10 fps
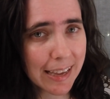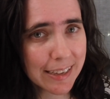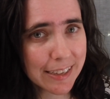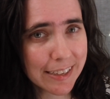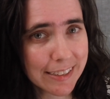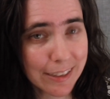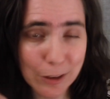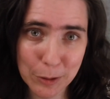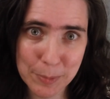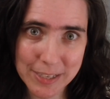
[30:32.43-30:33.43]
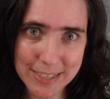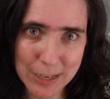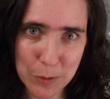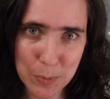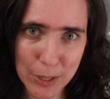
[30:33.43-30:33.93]
again. And comment
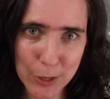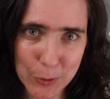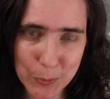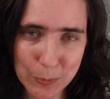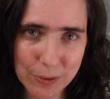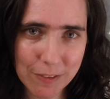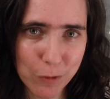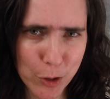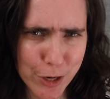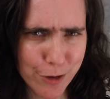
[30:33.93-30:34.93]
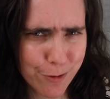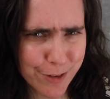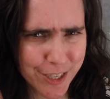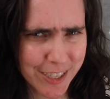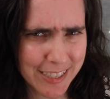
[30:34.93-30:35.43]
down below for your
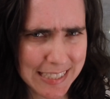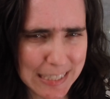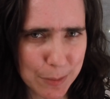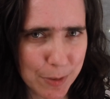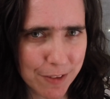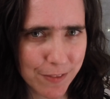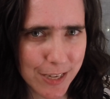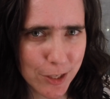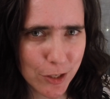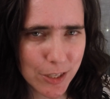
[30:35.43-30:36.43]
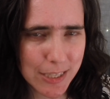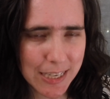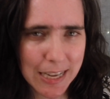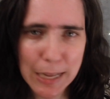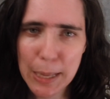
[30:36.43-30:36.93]
chance to be featured
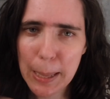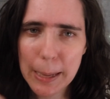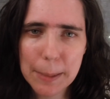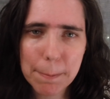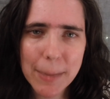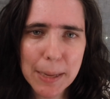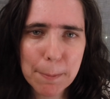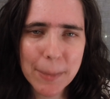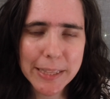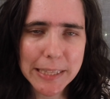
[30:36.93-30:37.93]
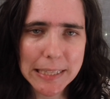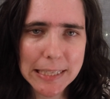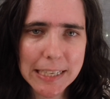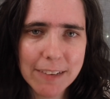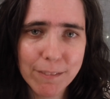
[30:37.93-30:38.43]
in my
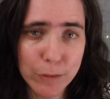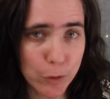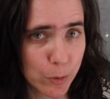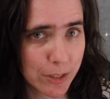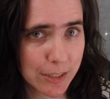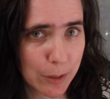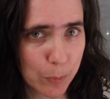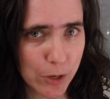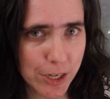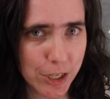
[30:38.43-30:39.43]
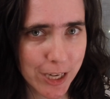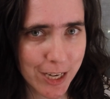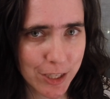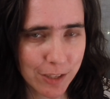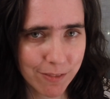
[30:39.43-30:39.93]
monthly viewers
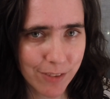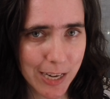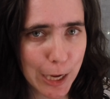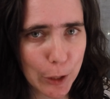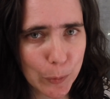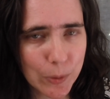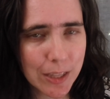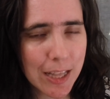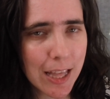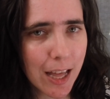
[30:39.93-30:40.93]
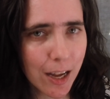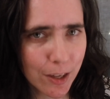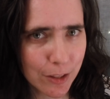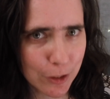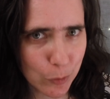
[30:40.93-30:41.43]
appreciation video
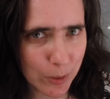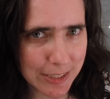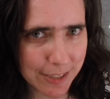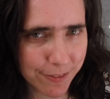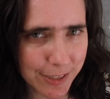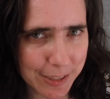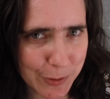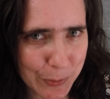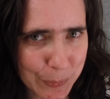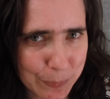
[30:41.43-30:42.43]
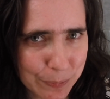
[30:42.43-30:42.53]
on the 25th.